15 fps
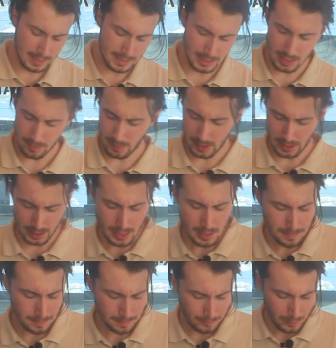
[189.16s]
is going to be
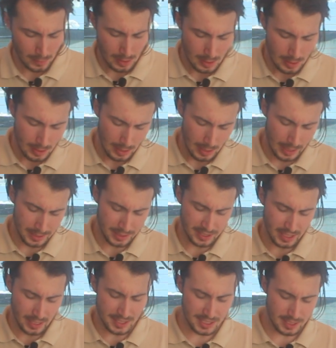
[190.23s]
just
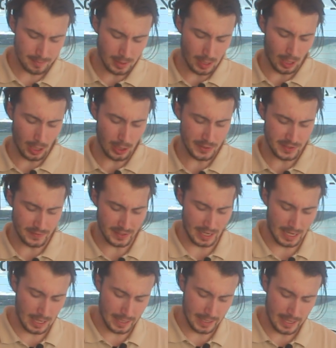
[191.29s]
getting some cloves of
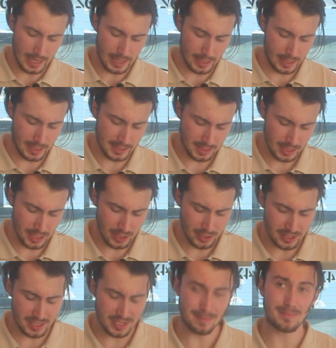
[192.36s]
garlic out of here. So you can
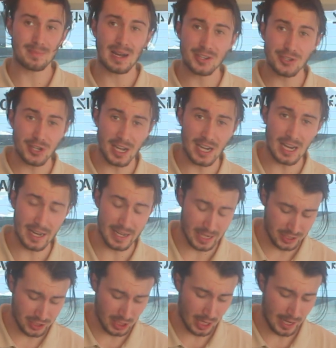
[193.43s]
use as much garlic
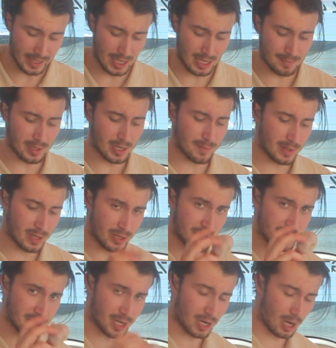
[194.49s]
as you like. I'm going to be
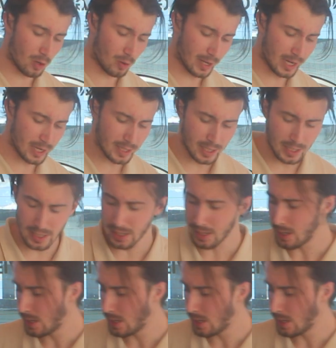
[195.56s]
using a whole head here.